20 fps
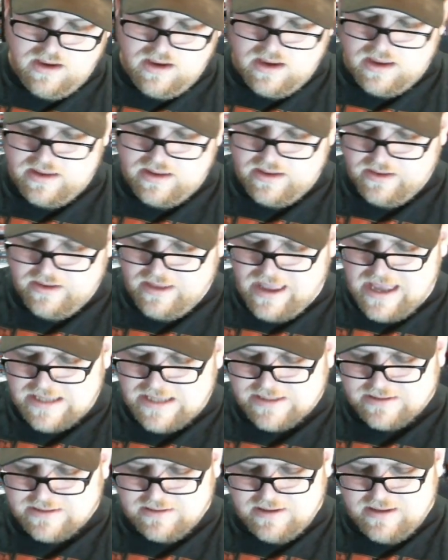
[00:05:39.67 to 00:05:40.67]
And
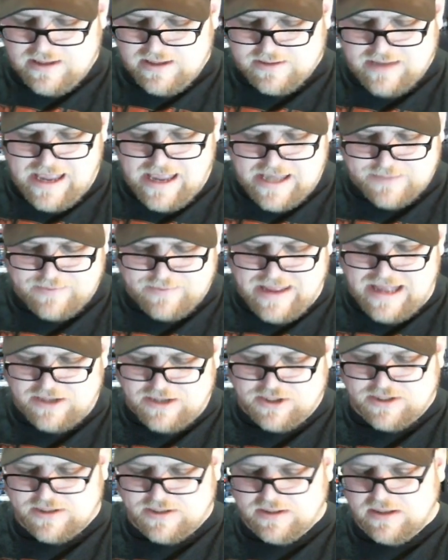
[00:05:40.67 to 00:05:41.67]
this last
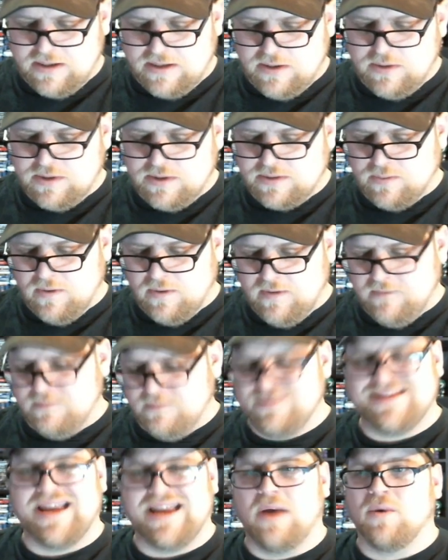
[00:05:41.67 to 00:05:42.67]
batch is loose. One of
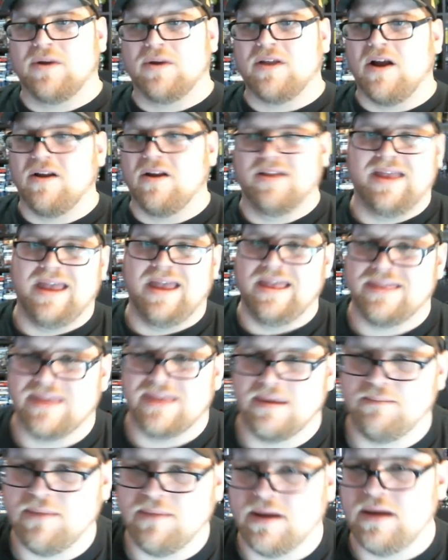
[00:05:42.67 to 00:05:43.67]
them's not worth hardly
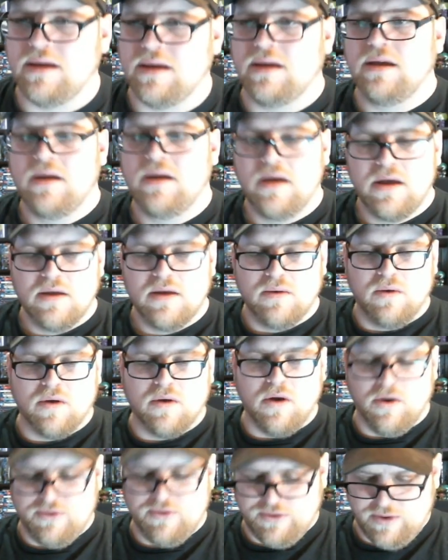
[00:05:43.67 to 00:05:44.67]
anything, but we'll
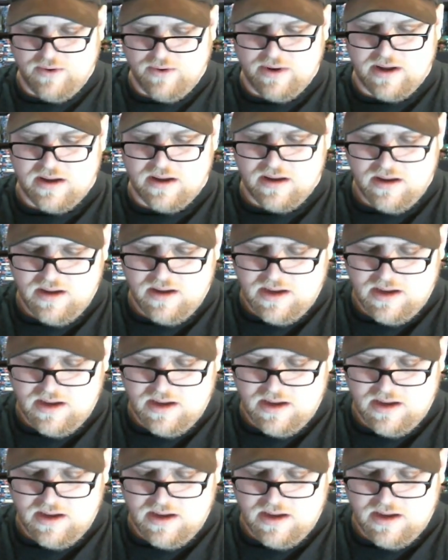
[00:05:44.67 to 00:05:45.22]
go through it.